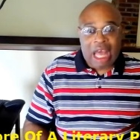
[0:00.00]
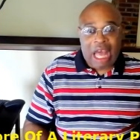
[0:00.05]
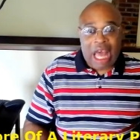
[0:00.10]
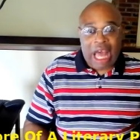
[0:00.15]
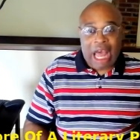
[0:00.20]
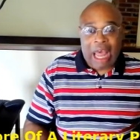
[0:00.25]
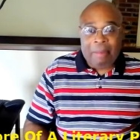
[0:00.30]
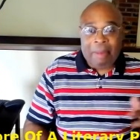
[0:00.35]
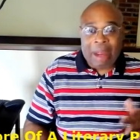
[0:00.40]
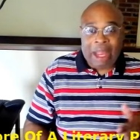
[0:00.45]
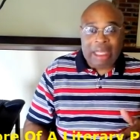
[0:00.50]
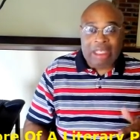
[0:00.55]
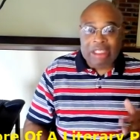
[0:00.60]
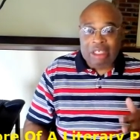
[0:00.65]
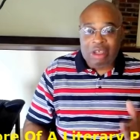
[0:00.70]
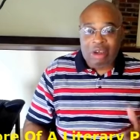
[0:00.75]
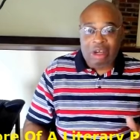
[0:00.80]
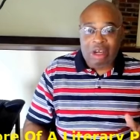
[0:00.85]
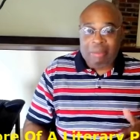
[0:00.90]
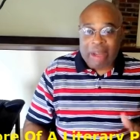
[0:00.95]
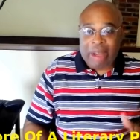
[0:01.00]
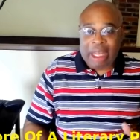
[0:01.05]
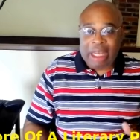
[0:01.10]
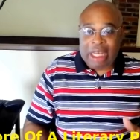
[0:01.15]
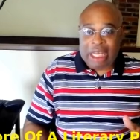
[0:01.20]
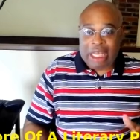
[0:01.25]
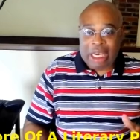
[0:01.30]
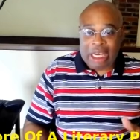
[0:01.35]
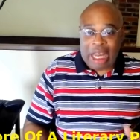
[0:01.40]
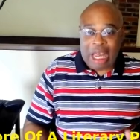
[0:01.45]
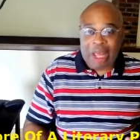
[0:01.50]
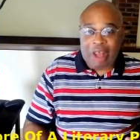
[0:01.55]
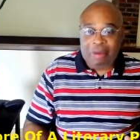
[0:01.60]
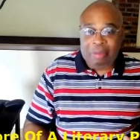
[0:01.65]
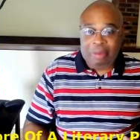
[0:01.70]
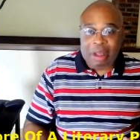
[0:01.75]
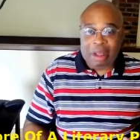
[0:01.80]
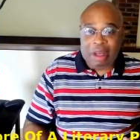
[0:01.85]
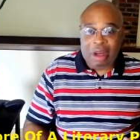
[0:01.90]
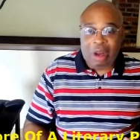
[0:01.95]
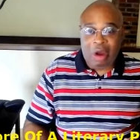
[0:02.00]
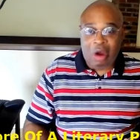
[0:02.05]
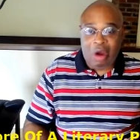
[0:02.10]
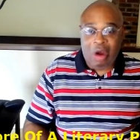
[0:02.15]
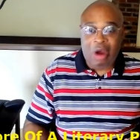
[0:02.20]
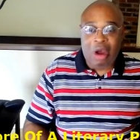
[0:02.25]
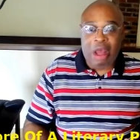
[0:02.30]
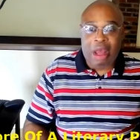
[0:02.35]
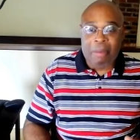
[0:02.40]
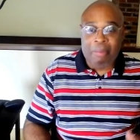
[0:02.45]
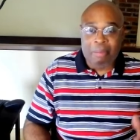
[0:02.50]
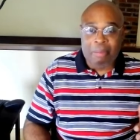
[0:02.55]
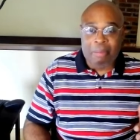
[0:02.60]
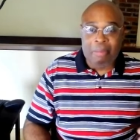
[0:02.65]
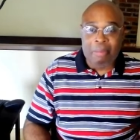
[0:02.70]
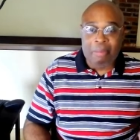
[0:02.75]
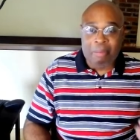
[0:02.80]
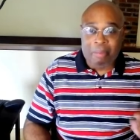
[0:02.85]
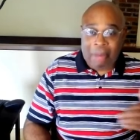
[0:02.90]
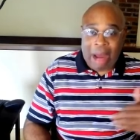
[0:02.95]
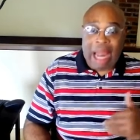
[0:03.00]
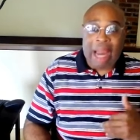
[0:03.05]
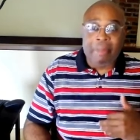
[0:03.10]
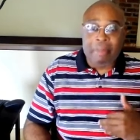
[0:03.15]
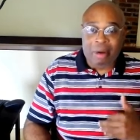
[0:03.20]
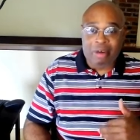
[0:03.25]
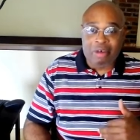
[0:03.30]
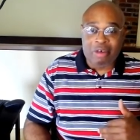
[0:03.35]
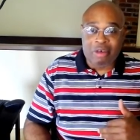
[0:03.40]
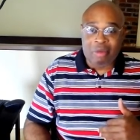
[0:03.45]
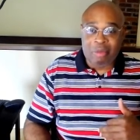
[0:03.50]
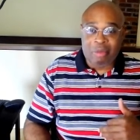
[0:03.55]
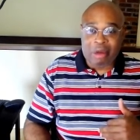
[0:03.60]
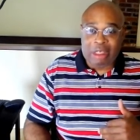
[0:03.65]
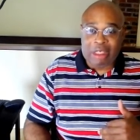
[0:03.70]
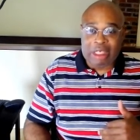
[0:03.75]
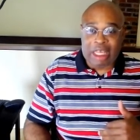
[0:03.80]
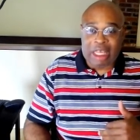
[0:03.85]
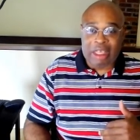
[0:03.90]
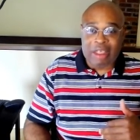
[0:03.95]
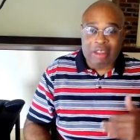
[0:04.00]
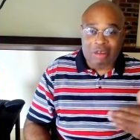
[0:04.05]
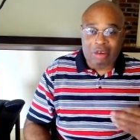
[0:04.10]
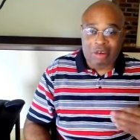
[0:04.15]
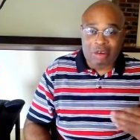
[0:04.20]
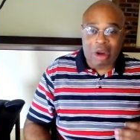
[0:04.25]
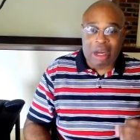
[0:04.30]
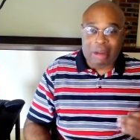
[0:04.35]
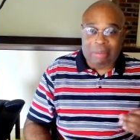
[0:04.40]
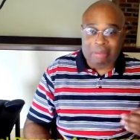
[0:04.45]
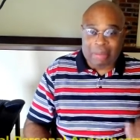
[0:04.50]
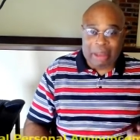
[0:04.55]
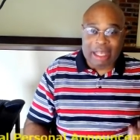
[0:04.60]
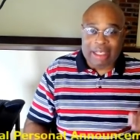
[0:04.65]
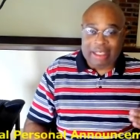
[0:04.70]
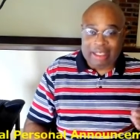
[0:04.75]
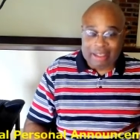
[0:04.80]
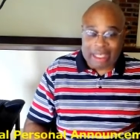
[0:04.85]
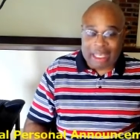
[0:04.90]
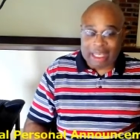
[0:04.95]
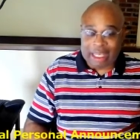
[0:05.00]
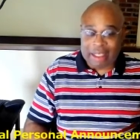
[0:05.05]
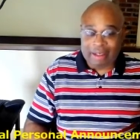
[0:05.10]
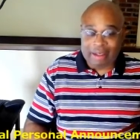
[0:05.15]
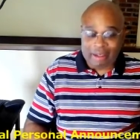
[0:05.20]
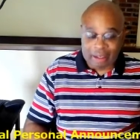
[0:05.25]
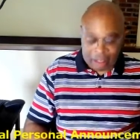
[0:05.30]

I'm actually going to make an announcement on my personal book day starting May sixth.